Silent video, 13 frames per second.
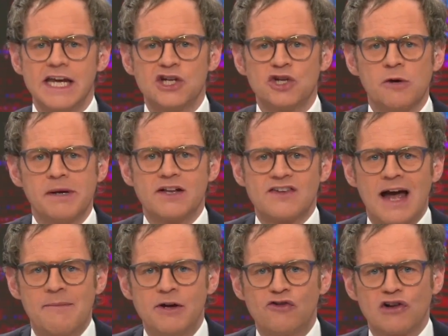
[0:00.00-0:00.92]
economic
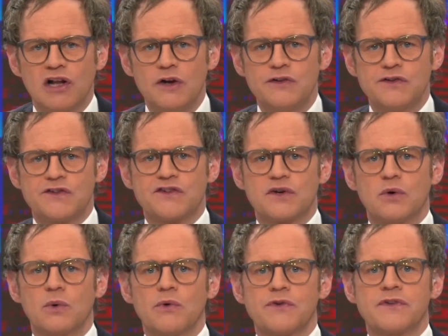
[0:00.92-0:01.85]
damage, closed
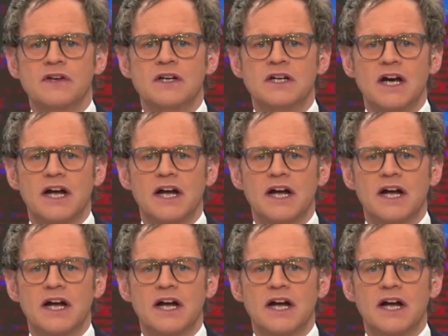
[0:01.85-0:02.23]
schools,